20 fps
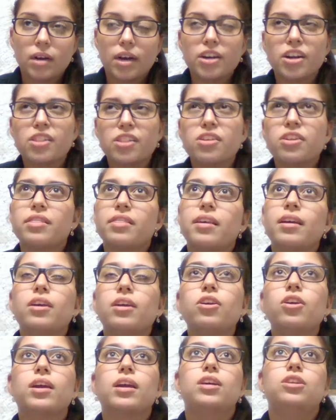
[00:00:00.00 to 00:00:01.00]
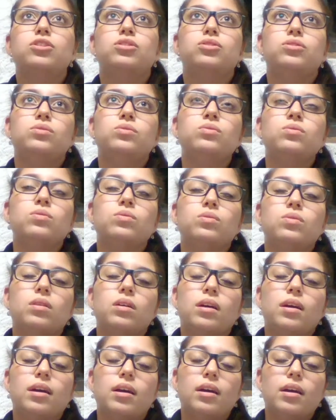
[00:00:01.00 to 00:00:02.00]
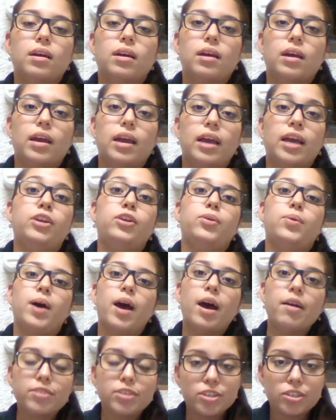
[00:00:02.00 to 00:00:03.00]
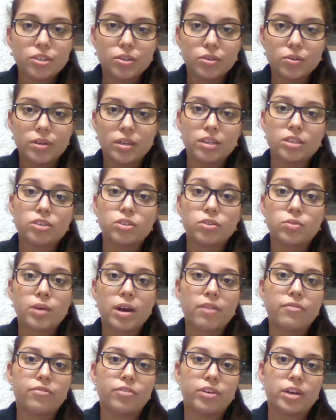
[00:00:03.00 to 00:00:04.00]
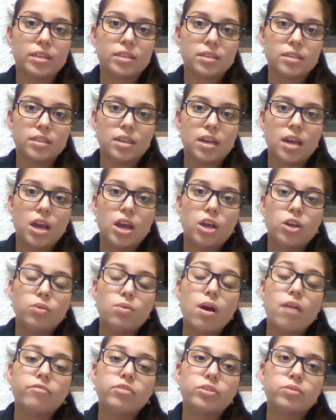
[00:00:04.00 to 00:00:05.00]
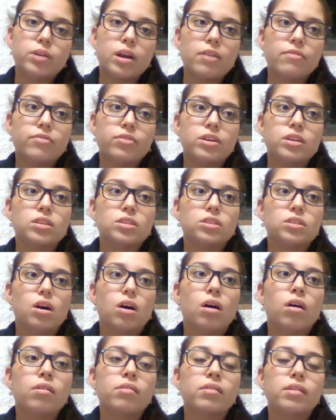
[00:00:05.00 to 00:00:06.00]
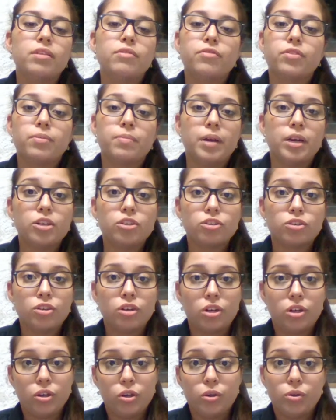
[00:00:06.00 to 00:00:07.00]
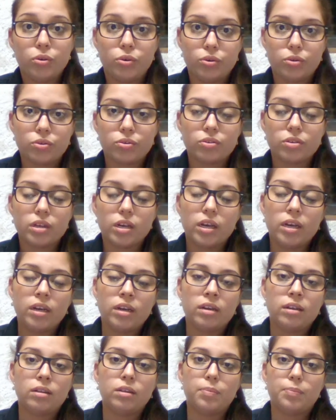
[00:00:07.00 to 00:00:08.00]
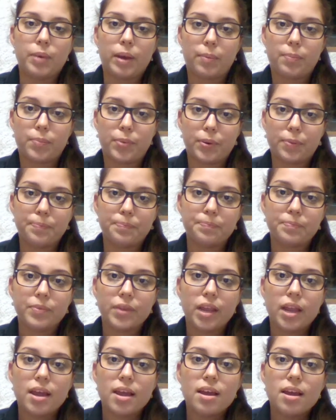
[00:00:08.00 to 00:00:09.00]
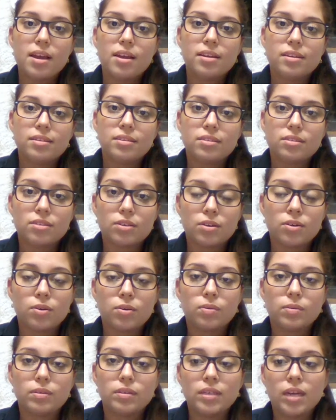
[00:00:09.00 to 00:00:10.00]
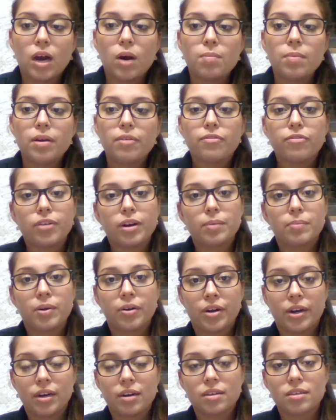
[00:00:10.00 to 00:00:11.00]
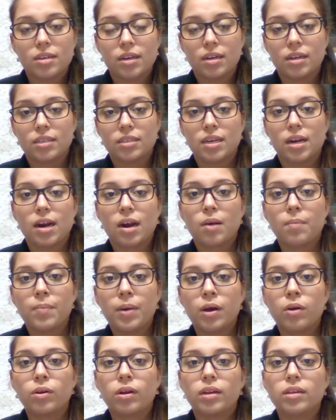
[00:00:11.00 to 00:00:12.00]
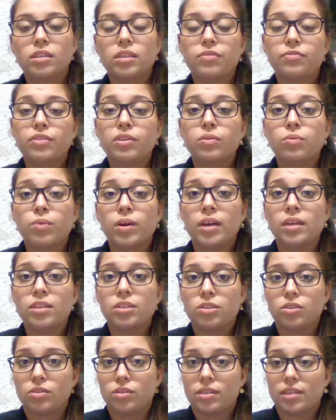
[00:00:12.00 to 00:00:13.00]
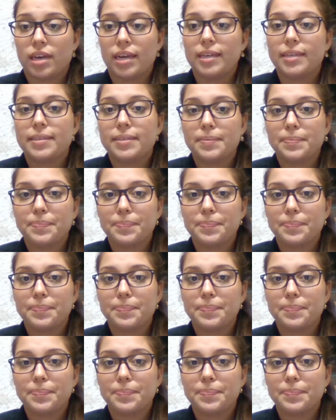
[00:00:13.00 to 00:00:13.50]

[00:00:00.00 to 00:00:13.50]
another thing you can do, and you have to do, is to reference. You have to reference all the information you used in the paper. So now my friend Marina is going to talk about different ways to cite.